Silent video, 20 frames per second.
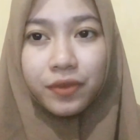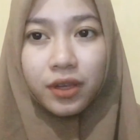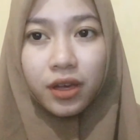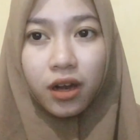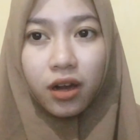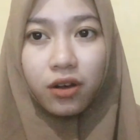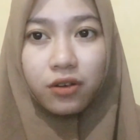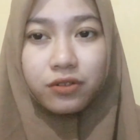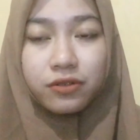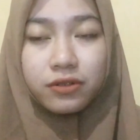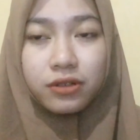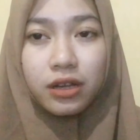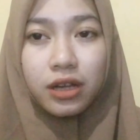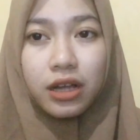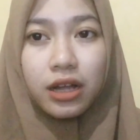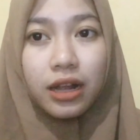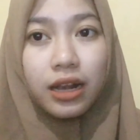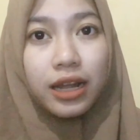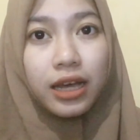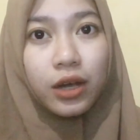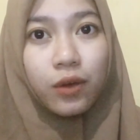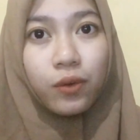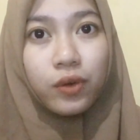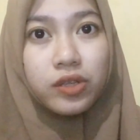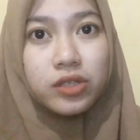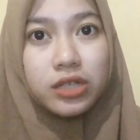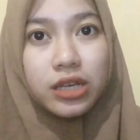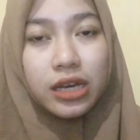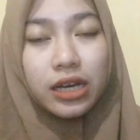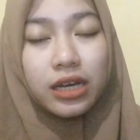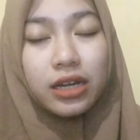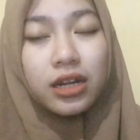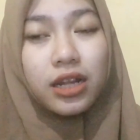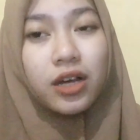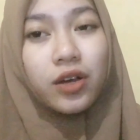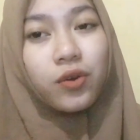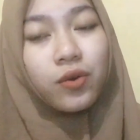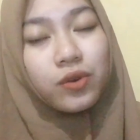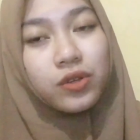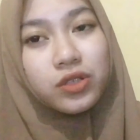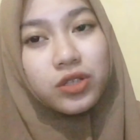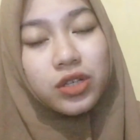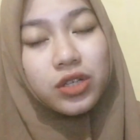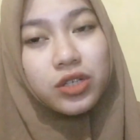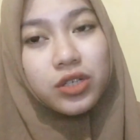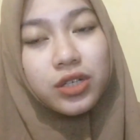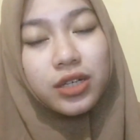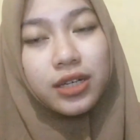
of language second acquisition.